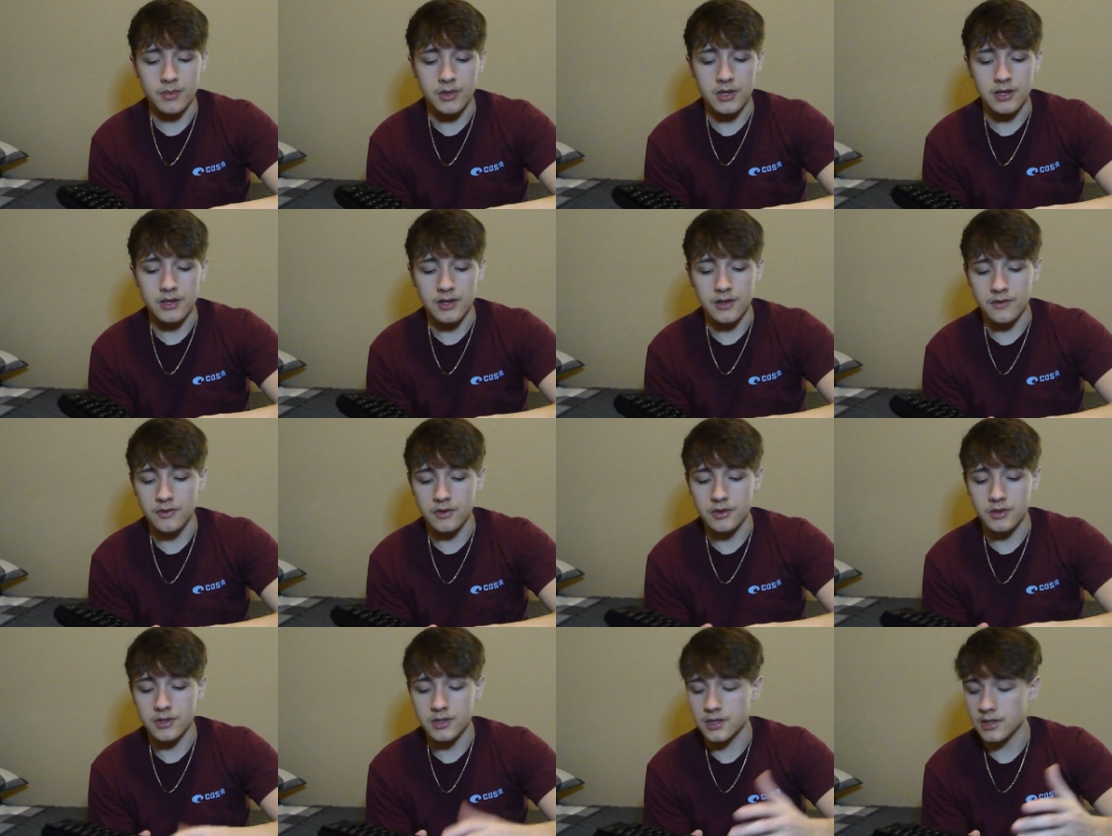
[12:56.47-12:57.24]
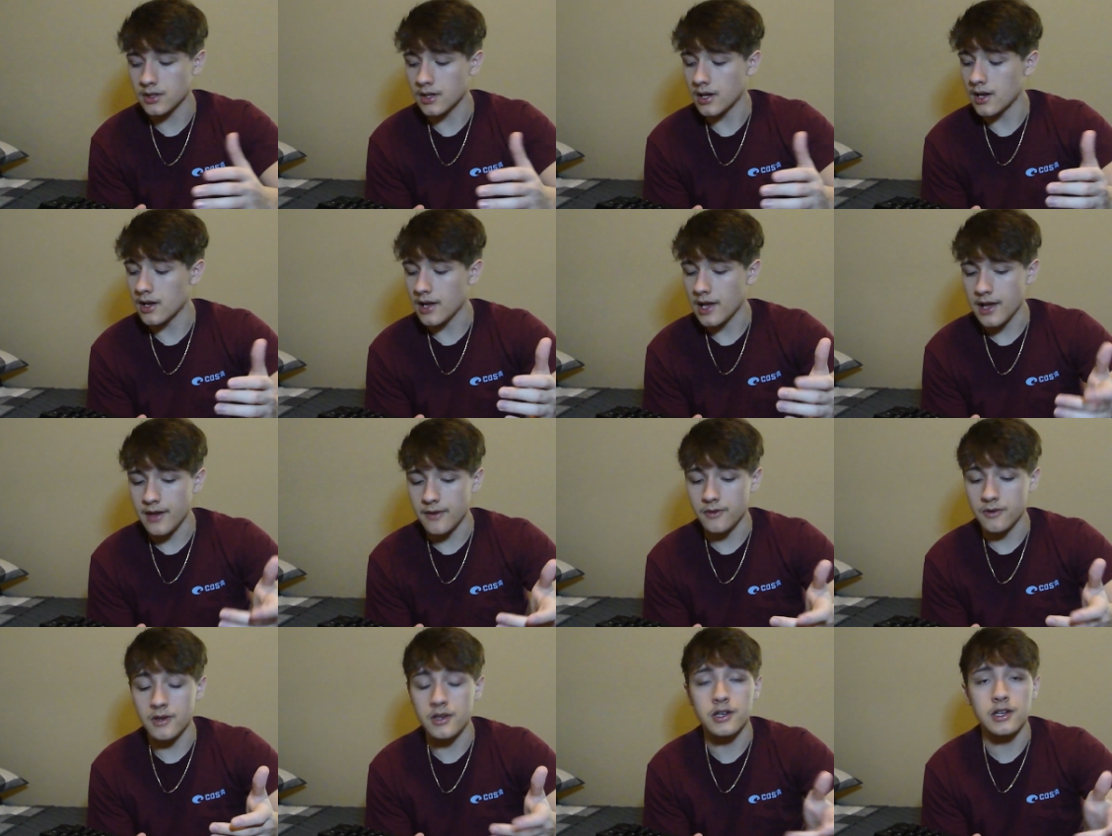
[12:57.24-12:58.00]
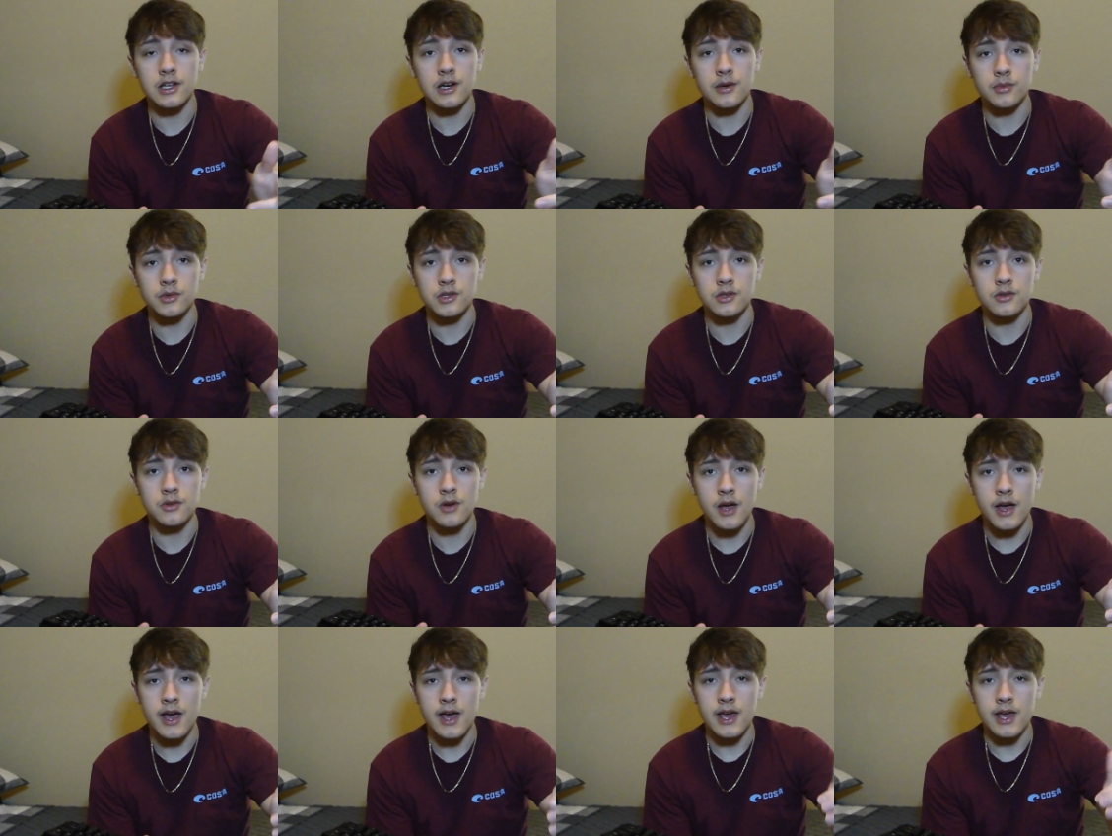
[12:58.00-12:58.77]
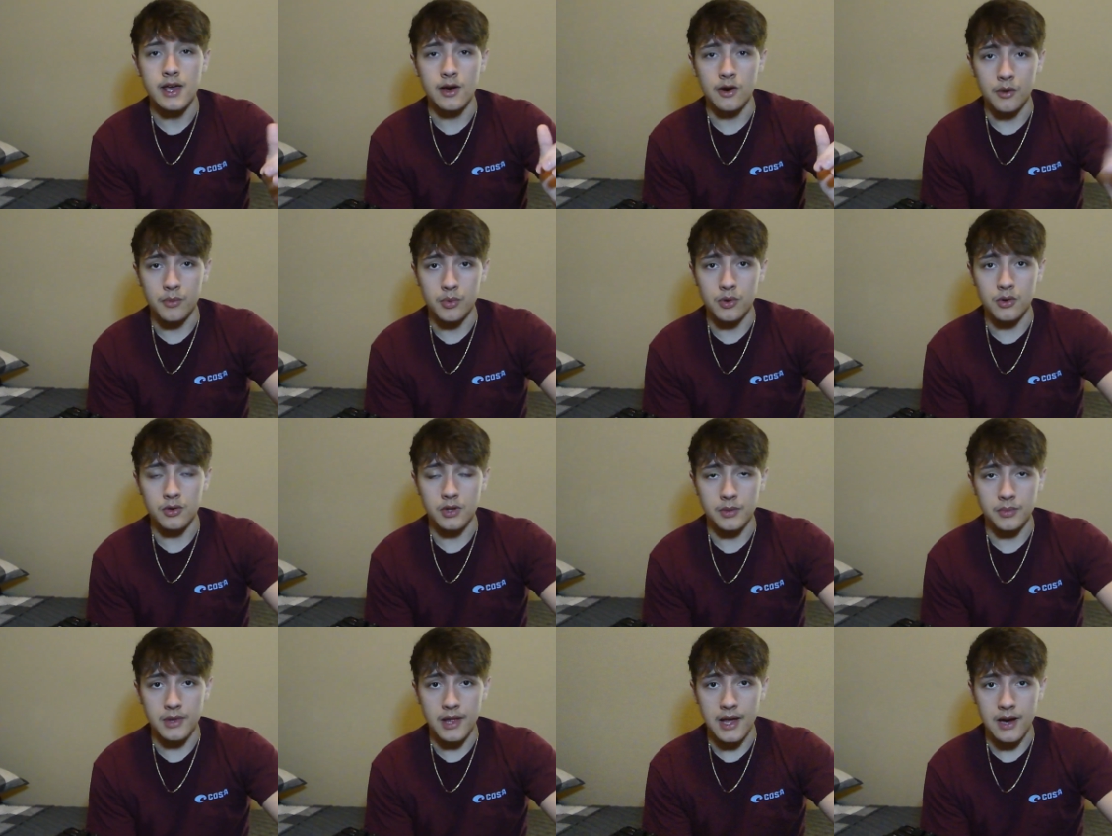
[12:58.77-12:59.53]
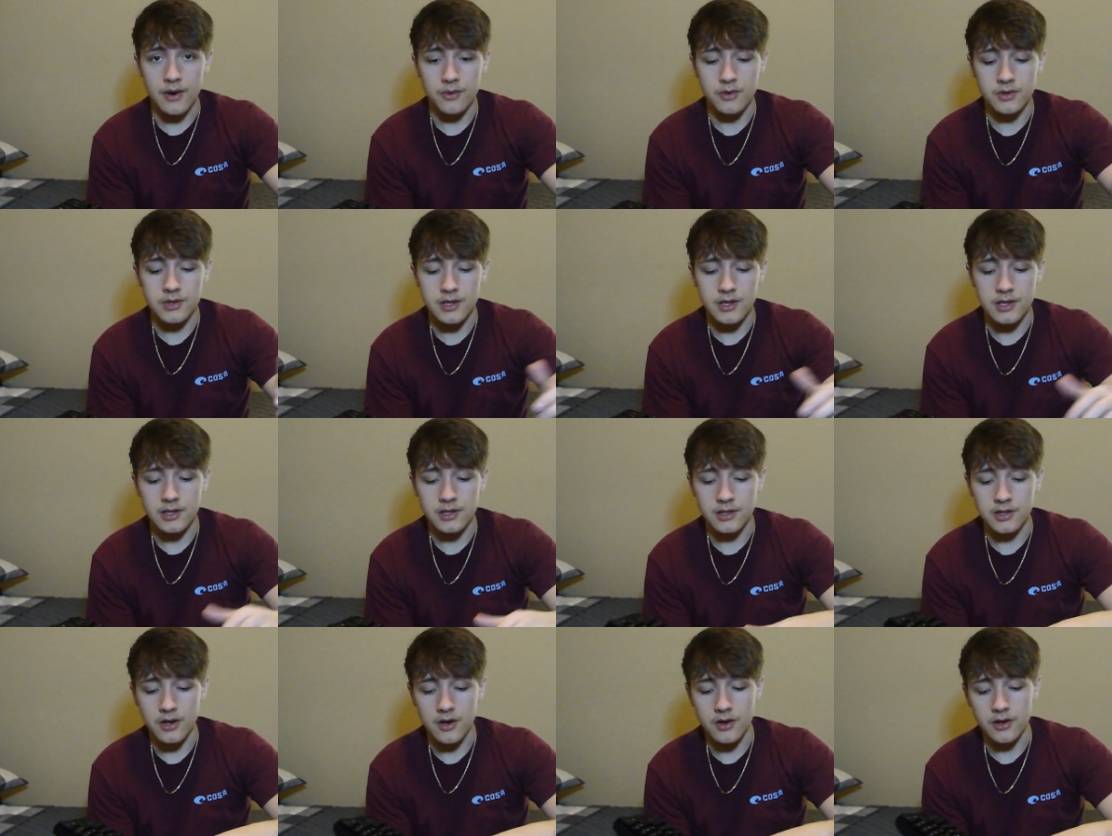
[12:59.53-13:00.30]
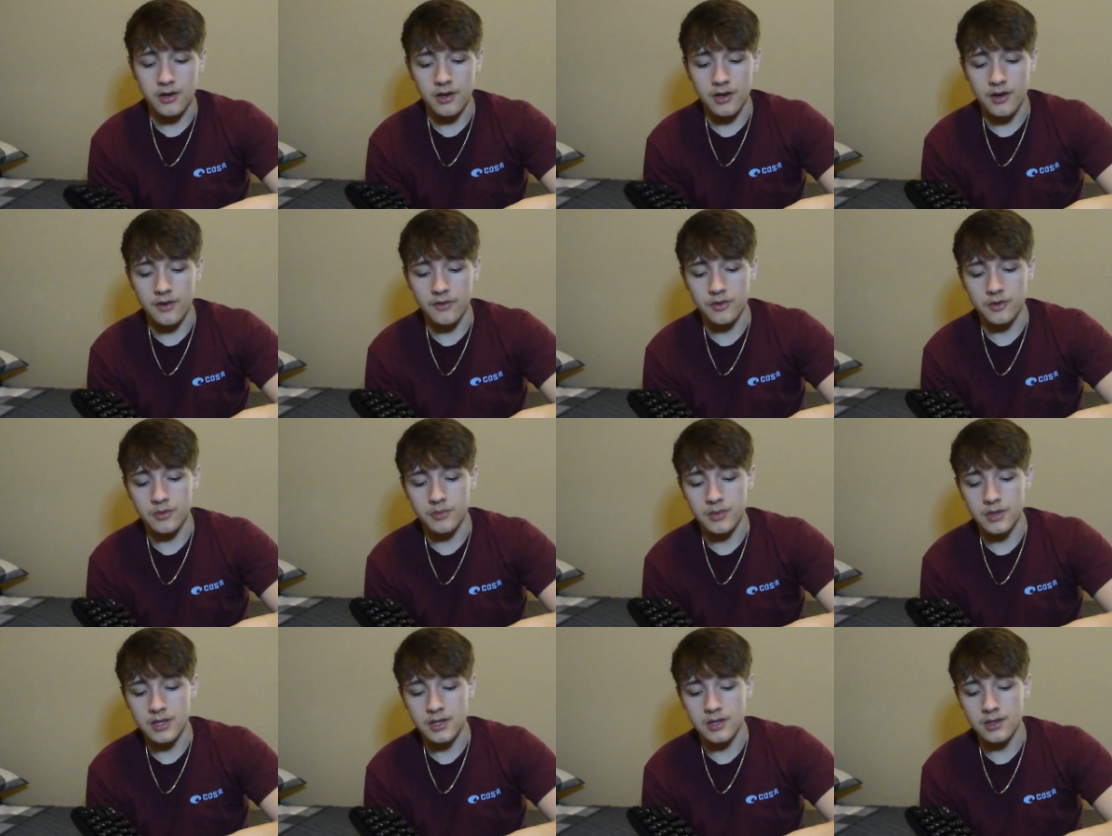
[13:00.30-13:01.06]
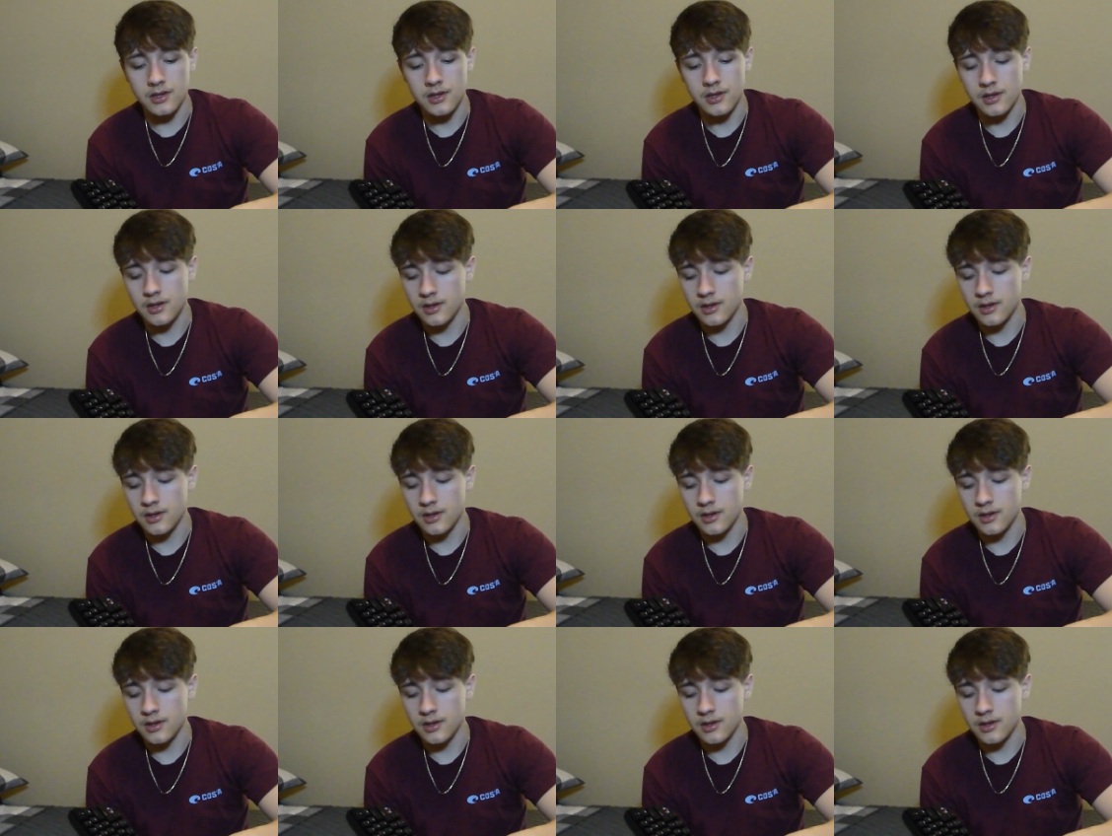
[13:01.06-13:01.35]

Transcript: But if you use FNW, it will pull up that one, and then to turn it off, it will be